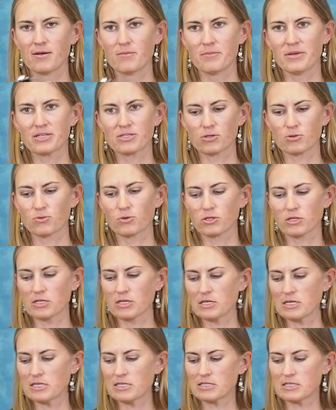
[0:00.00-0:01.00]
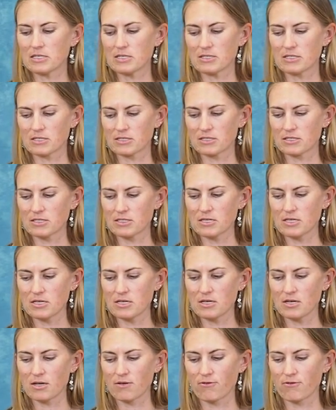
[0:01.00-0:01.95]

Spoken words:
makes it really easy to see